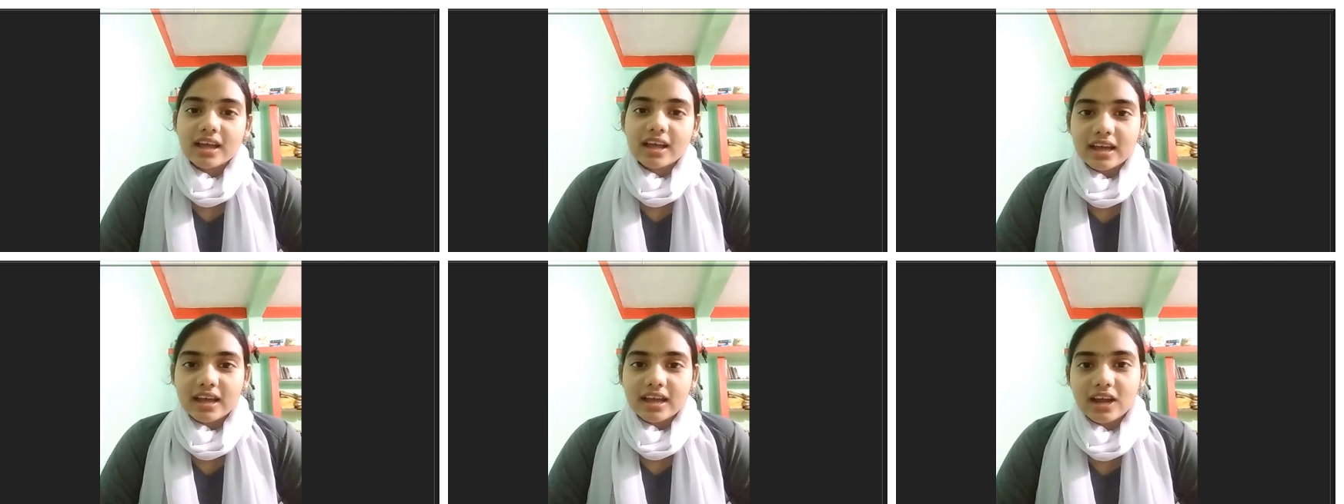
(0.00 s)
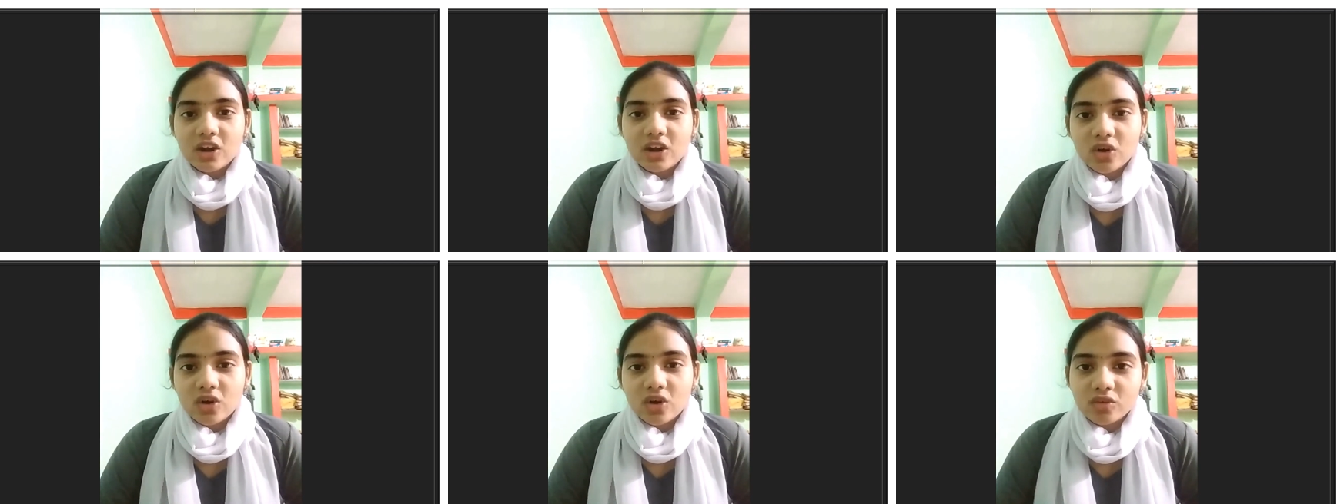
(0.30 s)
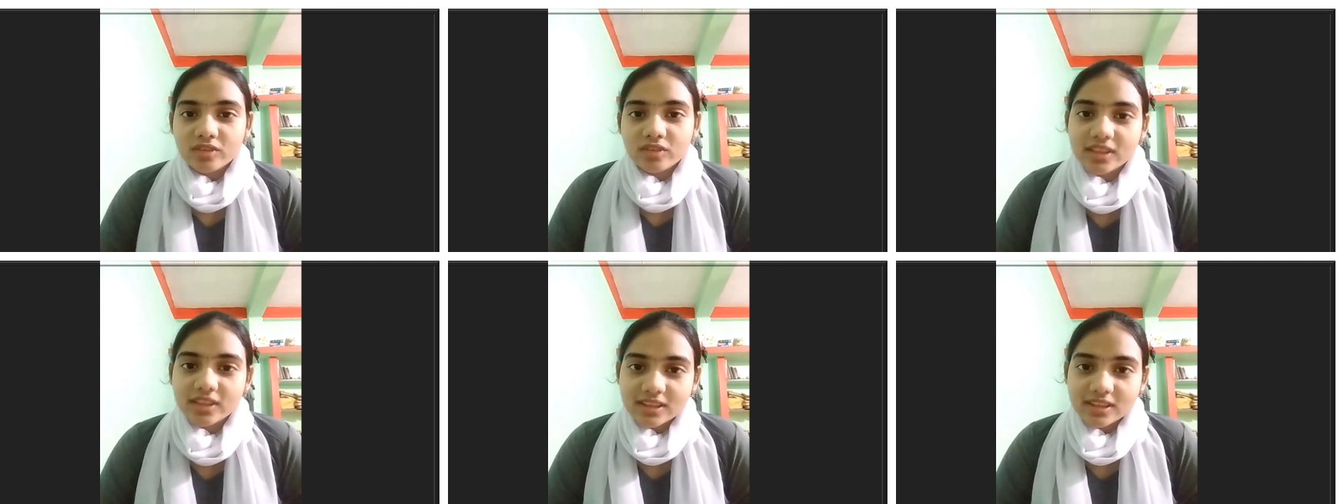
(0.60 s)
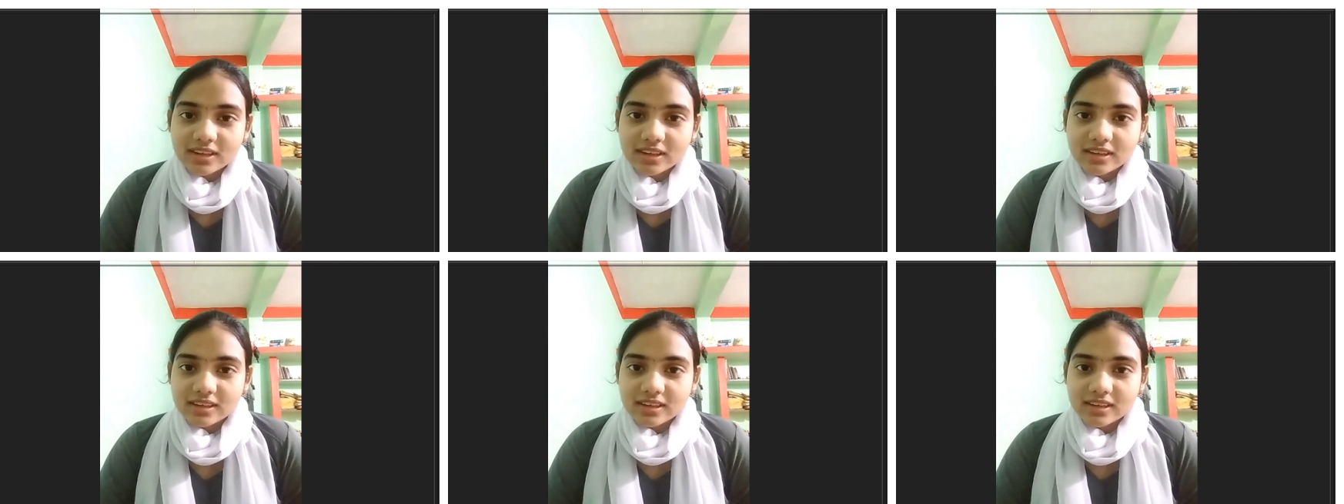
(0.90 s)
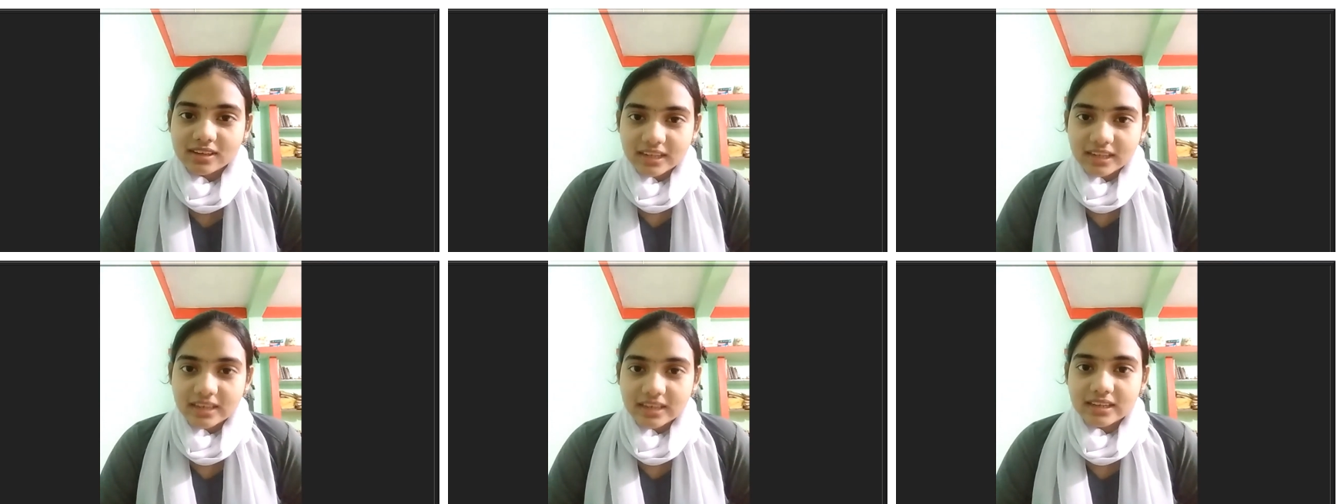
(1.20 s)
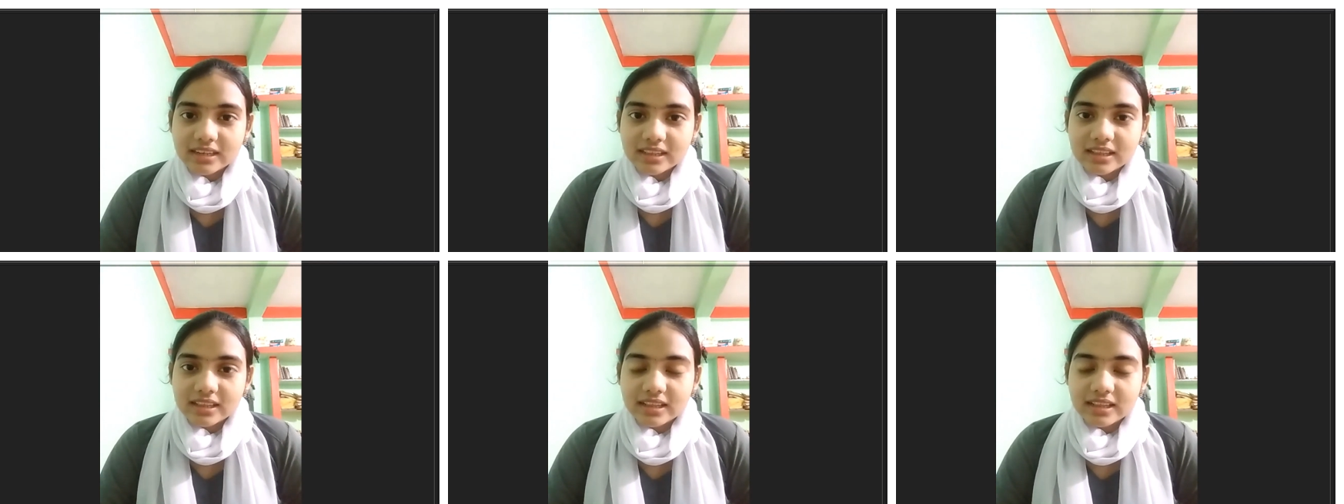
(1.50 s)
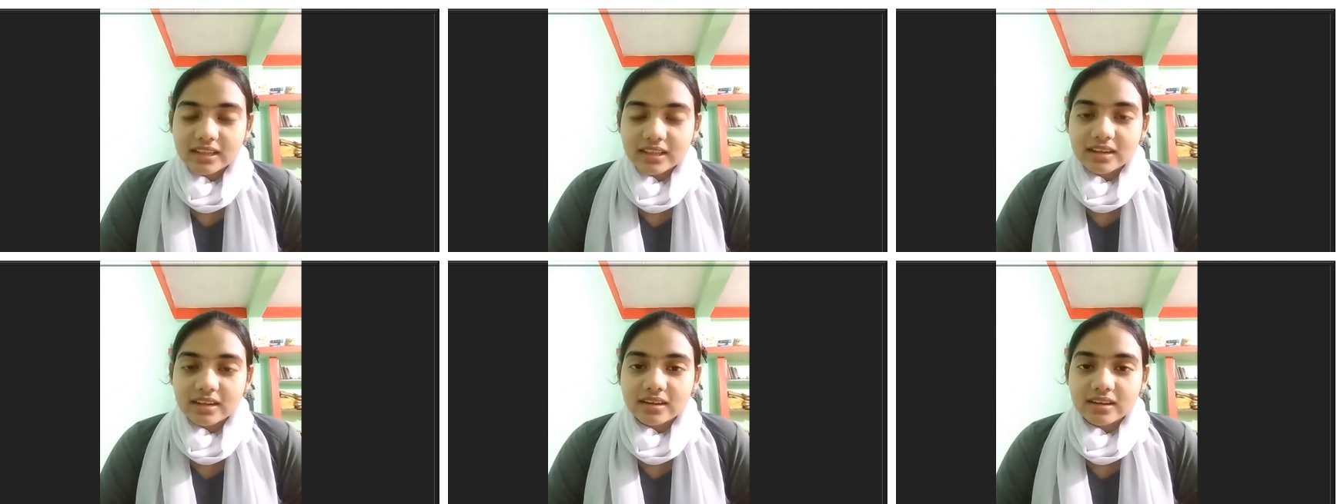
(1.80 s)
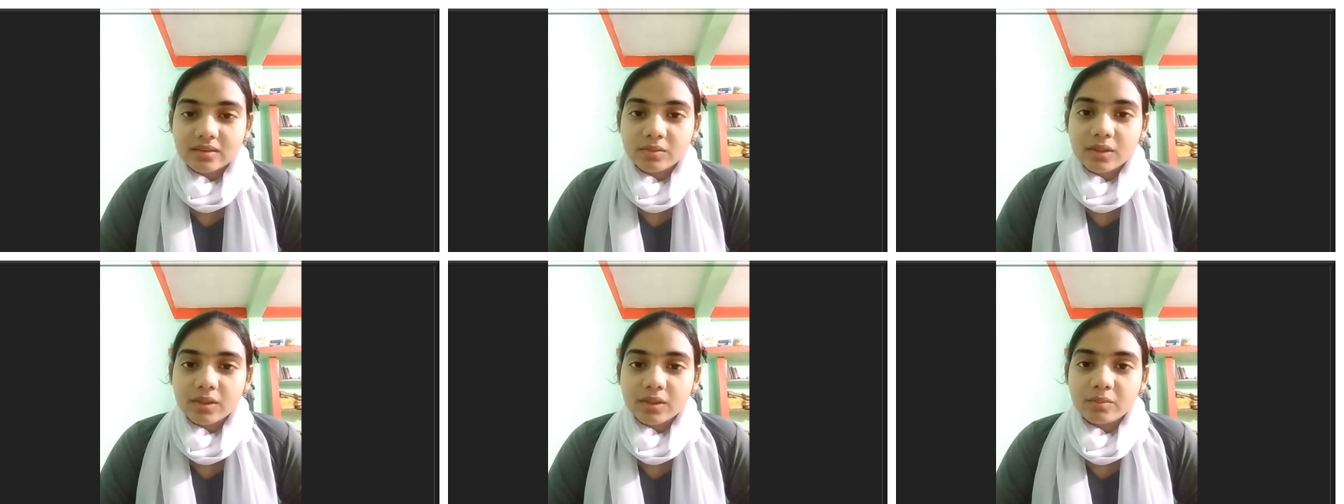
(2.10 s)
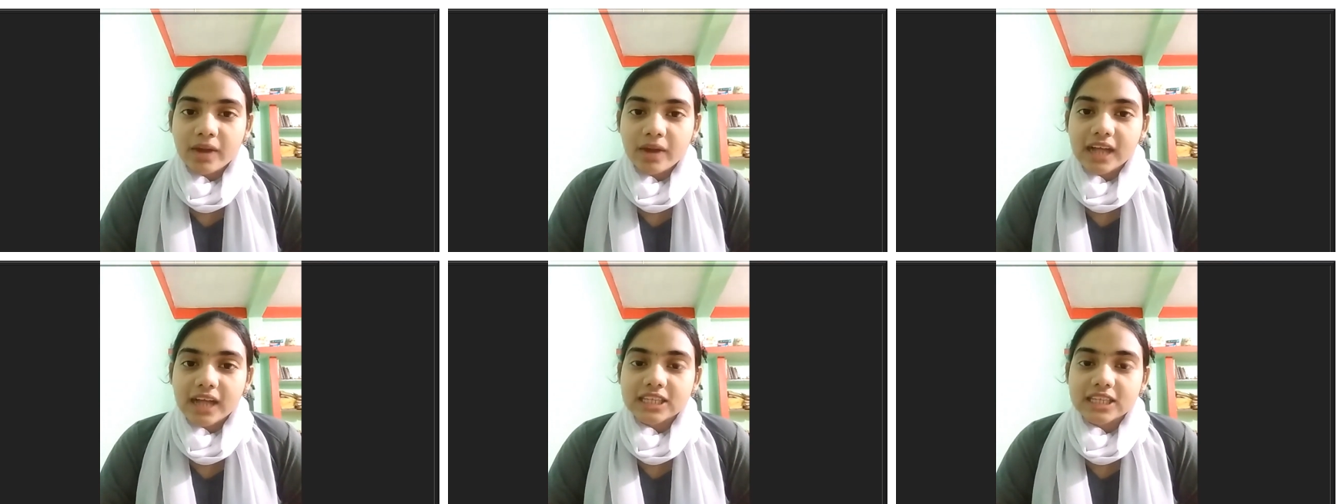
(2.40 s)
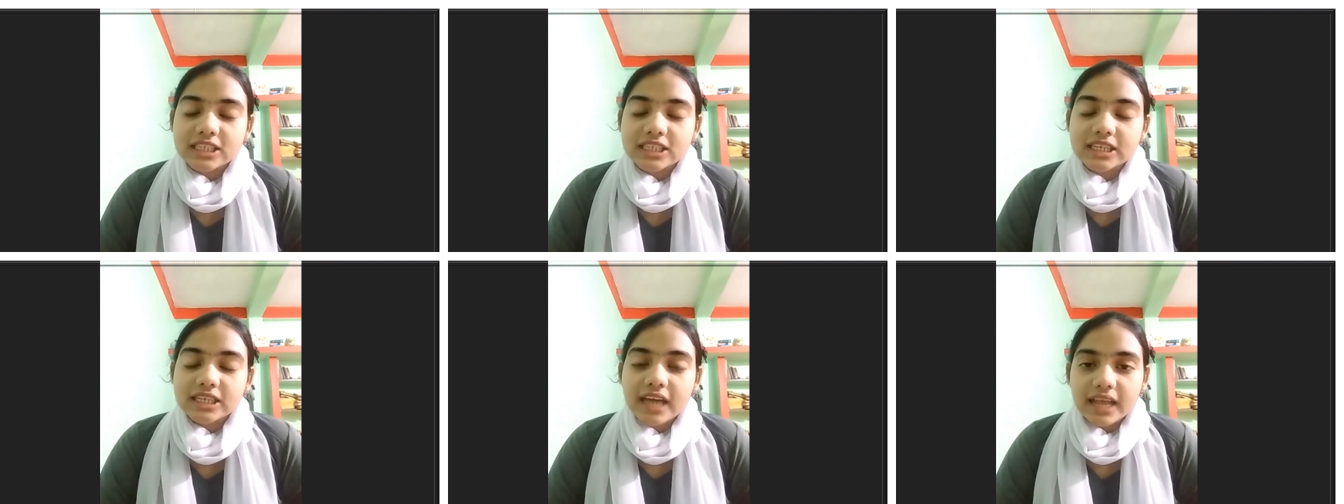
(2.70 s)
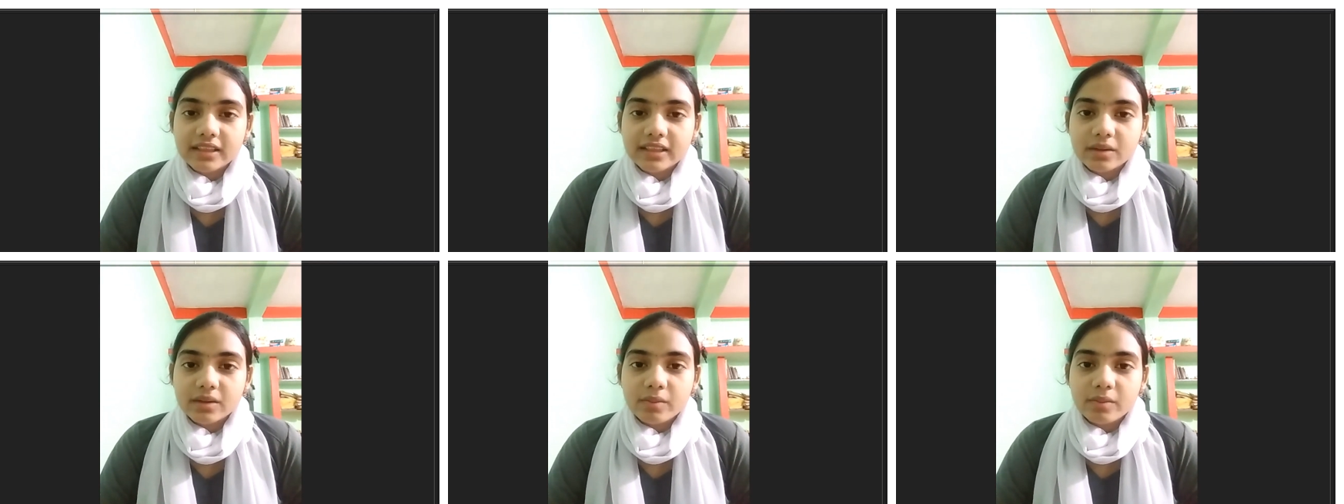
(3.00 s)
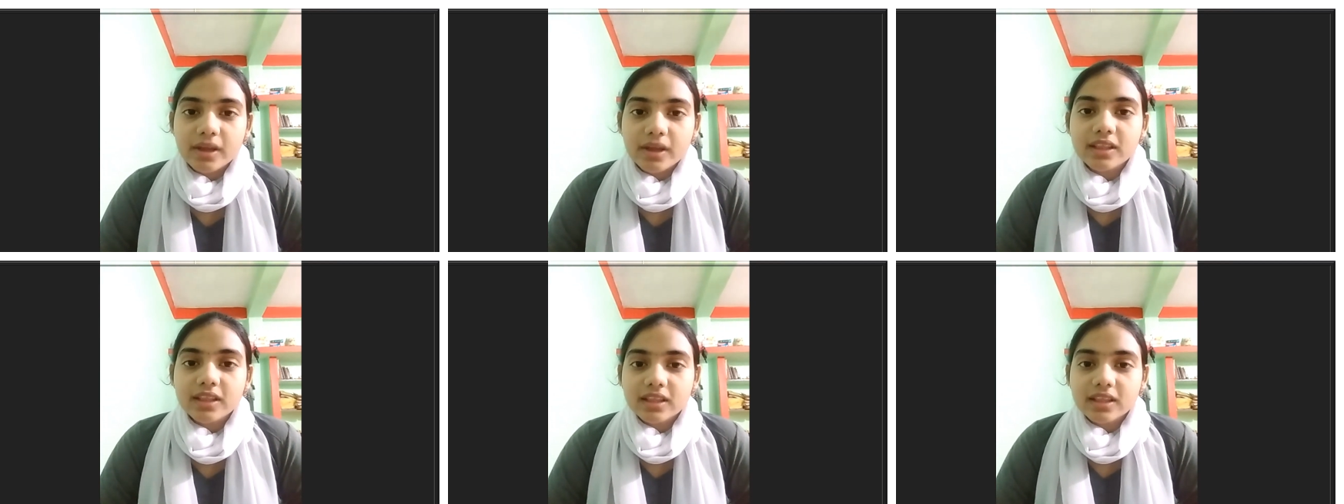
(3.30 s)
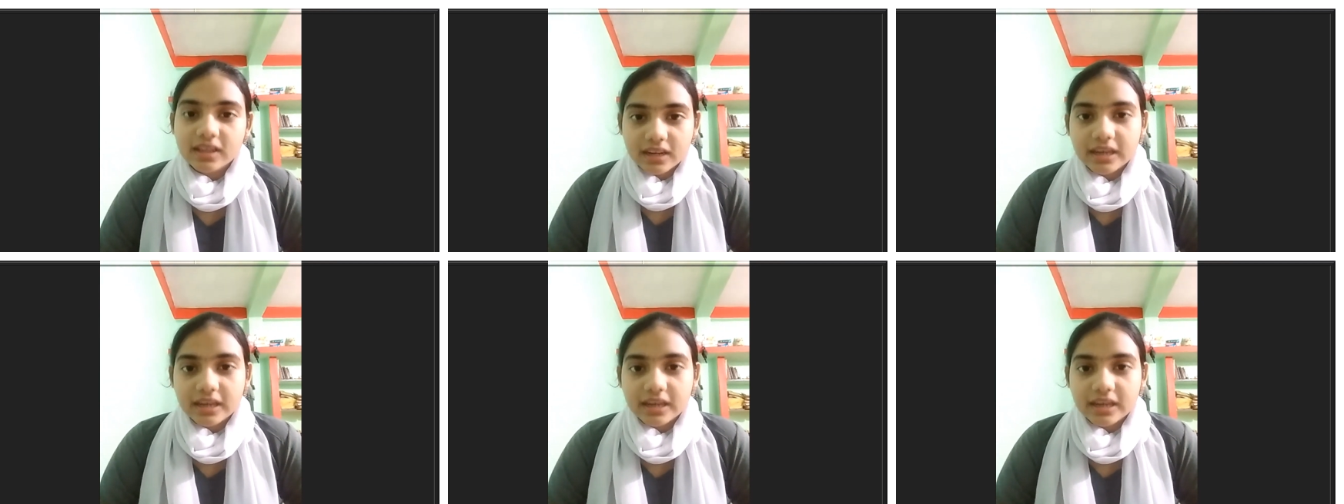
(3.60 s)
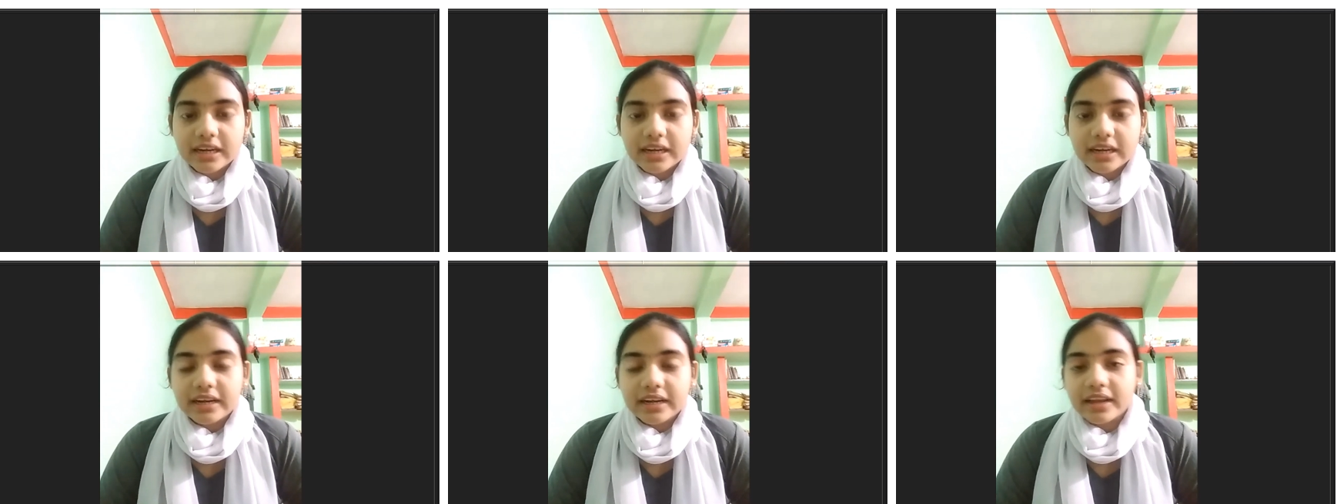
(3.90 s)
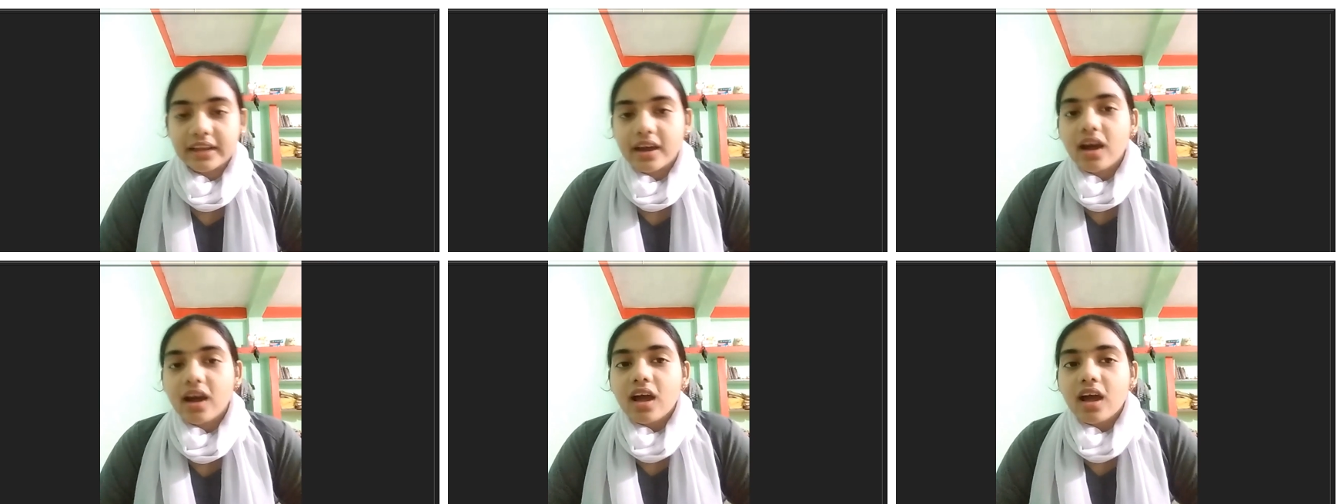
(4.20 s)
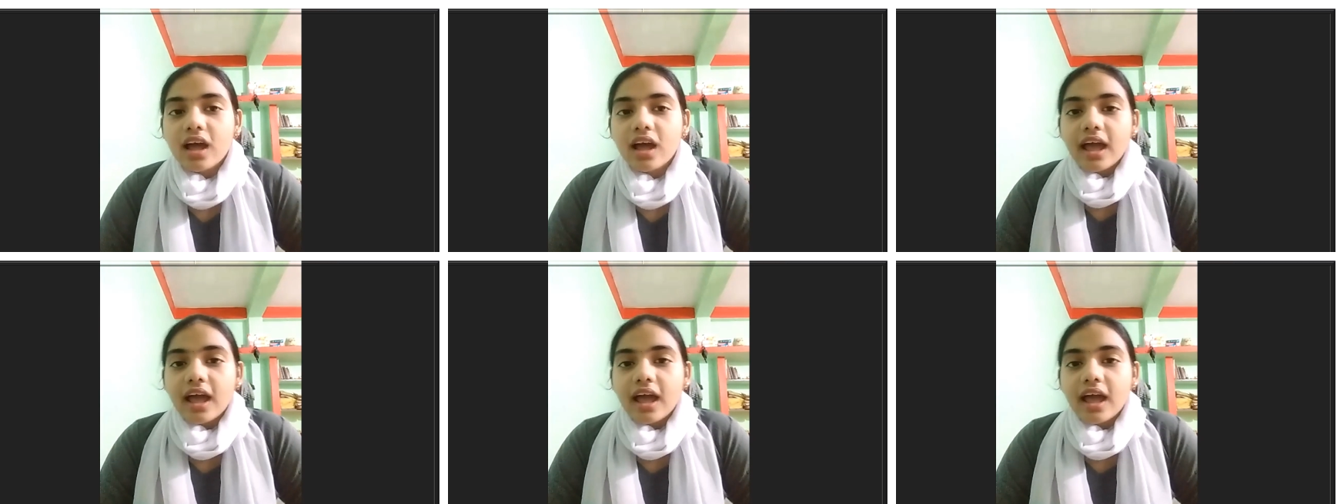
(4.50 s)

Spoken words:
along with the branch in Hyderabad in India.